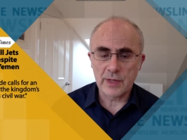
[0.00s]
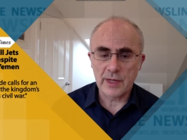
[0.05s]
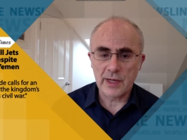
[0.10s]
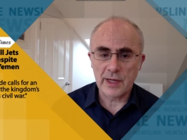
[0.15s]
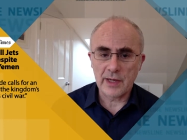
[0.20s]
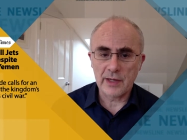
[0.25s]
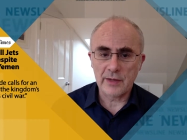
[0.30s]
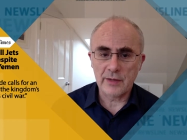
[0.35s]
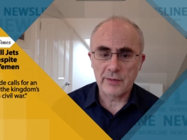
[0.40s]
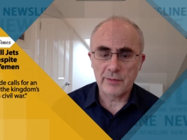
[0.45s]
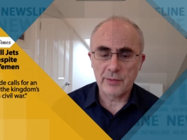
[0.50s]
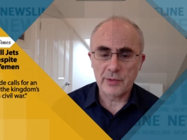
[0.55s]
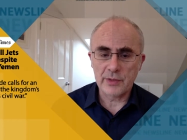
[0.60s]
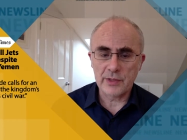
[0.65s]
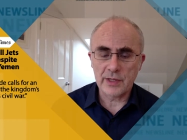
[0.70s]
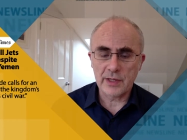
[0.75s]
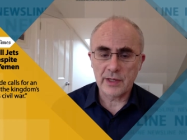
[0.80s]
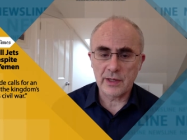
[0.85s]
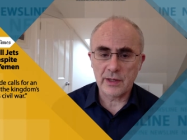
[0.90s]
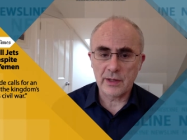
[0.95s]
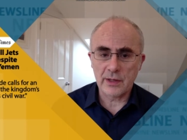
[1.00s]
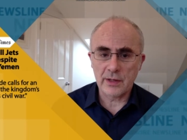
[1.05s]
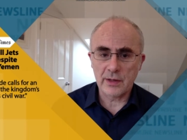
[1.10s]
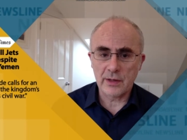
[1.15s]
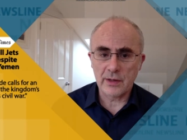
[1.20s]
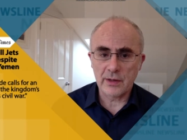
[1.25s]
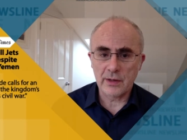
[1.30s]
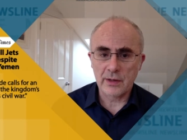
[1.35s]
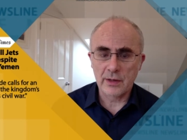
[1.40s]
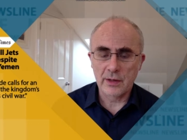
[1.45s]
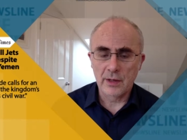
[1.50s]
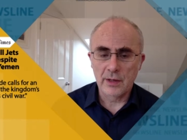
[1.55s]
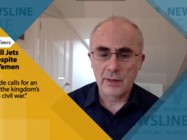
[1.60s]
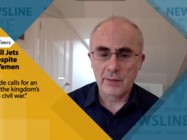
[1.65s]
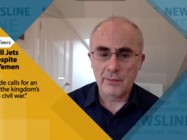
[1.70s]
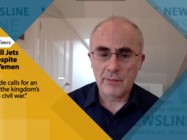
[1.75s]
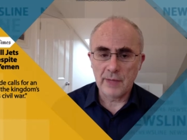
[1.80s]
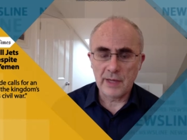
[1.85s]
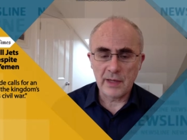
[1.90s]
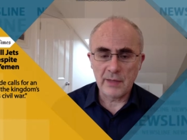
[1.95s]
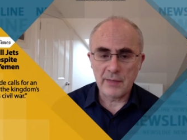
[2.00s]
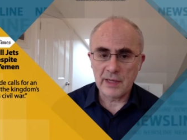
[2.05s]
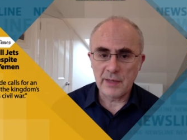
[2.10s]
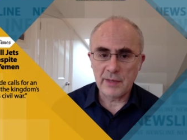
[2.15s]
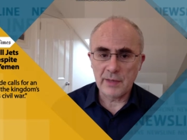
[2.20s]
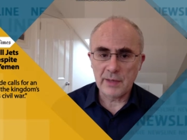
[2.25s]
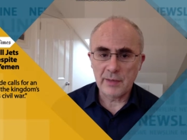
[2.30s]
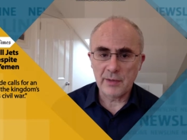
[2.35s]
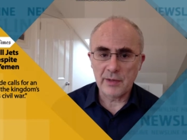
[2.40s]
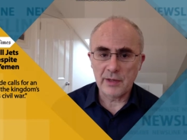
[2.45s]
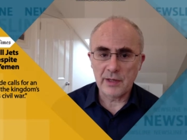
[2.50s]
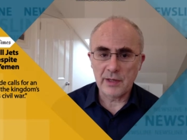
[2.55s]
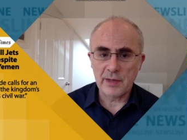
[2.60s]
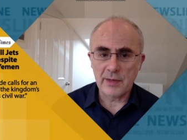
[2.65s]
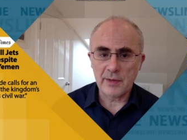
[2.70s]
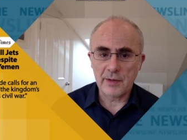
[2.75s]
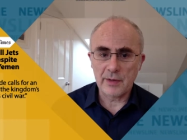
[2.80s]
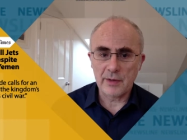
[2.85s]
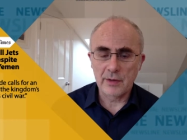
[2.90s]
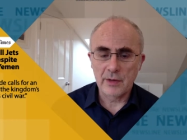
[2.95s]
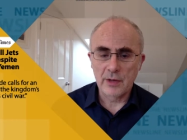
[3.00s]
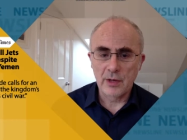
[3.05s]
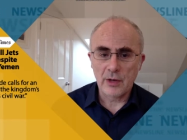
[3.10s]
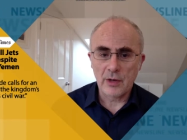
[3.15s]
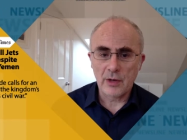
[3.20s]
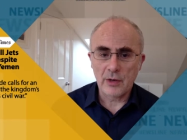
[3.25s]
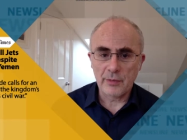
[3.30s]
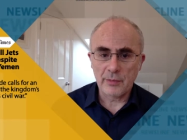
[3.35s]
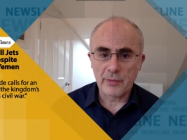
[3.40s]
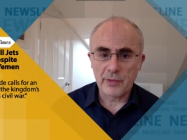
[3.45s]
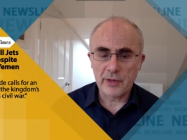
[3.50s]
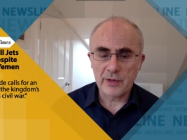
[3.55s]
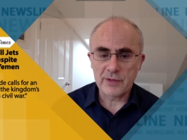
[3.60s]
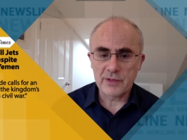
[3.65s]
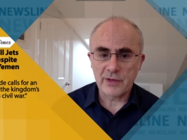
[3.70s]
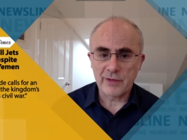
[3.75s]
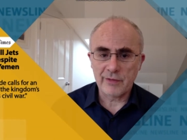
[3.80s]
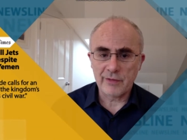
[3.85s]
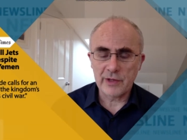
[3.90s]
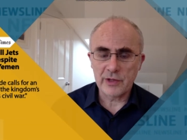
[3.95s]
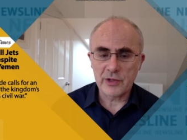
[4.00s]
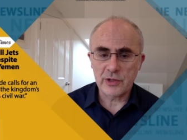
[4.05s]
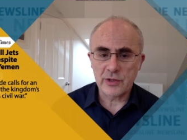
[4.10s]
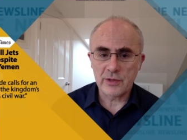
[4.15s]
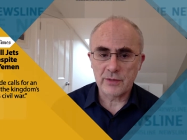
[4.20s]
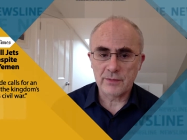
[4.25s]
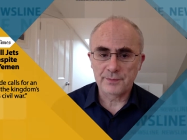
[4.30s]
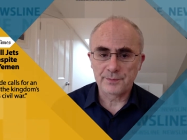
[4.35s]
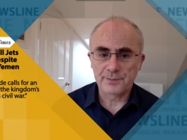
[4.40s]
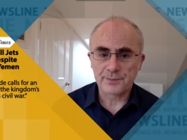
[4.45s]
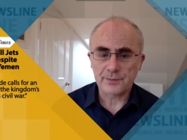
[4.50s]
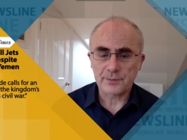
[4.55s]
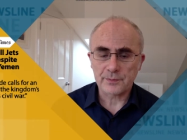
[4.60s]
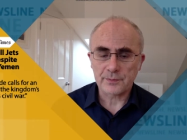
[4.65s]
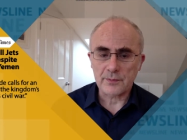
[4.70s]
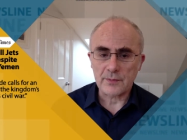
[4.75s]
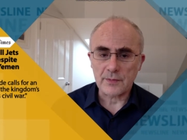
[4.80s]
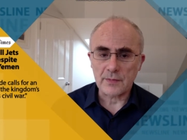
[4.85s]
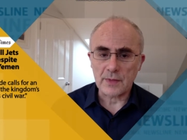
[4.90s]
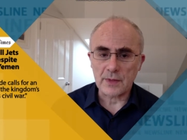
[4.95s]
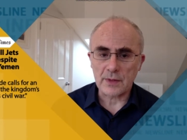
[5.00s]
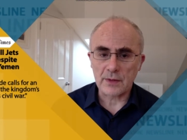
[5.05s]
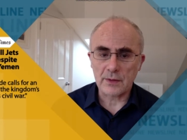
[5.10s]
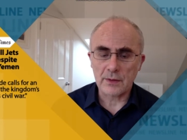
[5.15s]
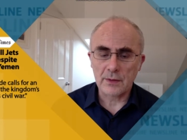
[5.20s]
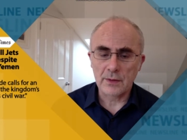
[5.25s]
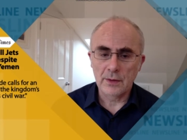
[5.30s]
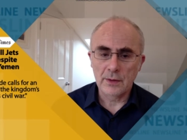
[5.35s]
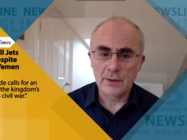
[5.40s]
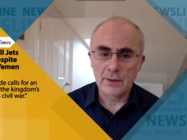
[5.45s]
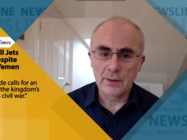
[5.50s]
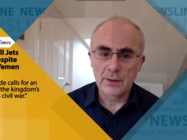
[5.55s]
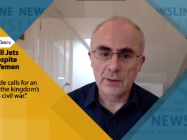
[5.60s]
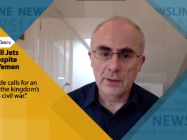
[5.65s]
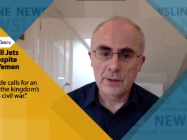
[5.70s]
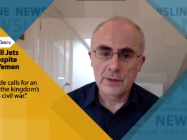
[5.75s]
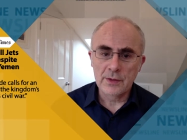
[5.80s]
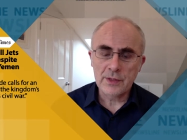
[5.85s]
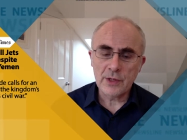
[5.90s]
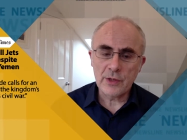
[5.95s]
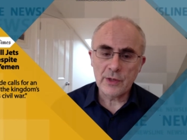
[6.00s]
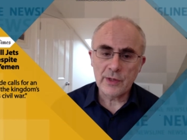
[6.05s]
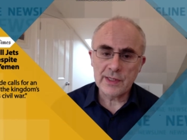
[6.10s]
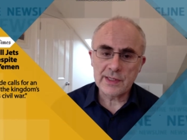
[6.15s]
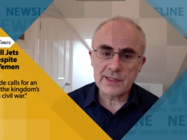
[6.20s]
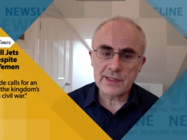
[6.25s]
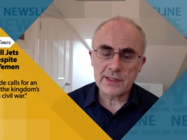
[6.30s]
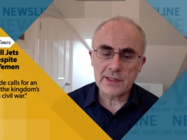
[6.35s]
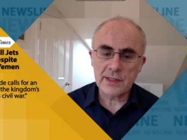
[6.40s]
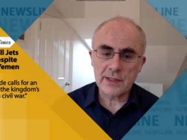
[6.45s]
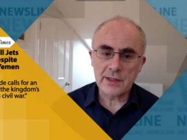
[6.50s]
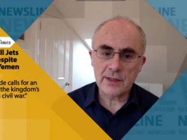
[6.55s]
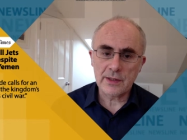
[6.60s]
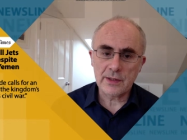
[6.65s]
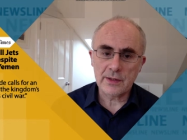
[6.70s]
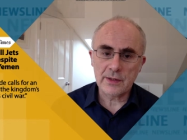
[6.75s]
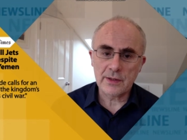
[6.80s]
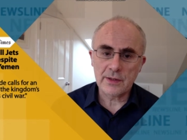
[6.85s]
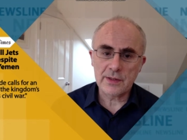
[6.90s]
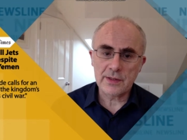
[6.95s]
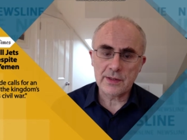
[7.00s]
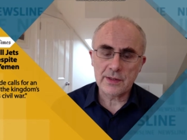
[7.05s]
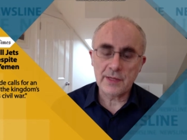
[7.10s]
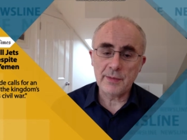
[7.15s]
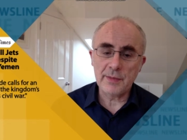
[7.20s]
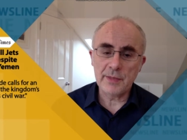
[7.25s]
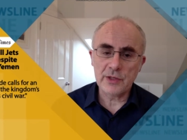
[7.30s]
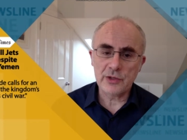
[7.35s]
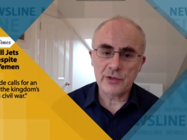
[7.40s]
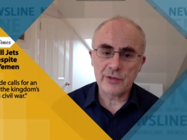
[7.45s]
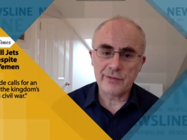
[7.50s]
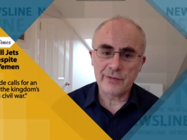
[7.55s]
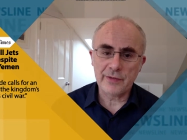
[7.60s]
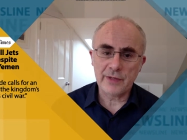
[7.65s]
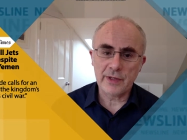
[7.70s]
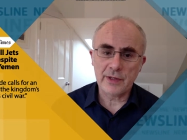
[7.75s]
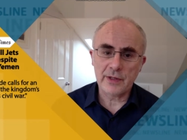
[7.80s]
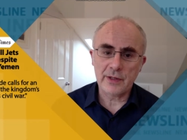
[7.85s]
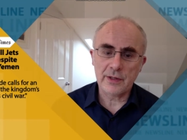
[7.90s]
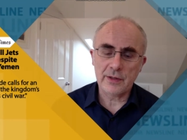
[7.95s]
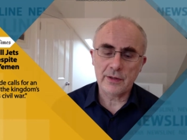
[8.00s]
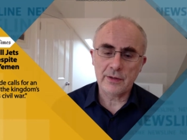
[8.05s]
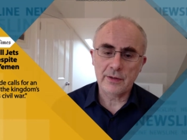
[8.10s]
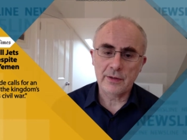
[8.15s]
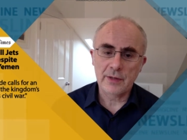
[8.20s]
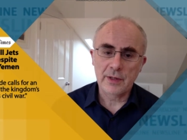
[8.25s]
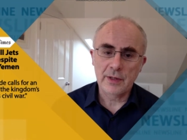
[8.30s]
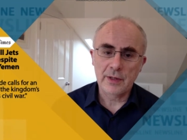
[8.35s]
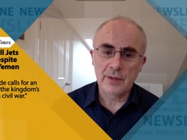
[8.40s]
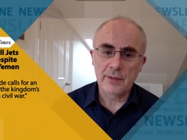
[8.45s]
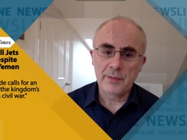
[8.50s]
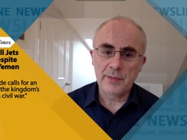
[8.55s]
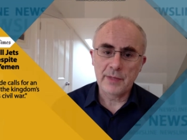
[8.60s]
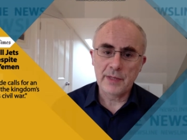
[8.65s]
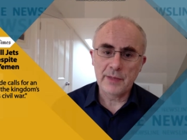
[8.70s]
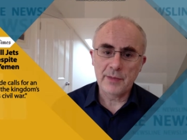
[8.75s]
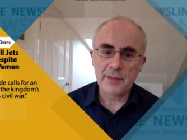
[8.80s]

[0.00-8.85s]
bombing, killing children, bombing schools, and putting uh, many, many people in Yemen on the brink of salvation.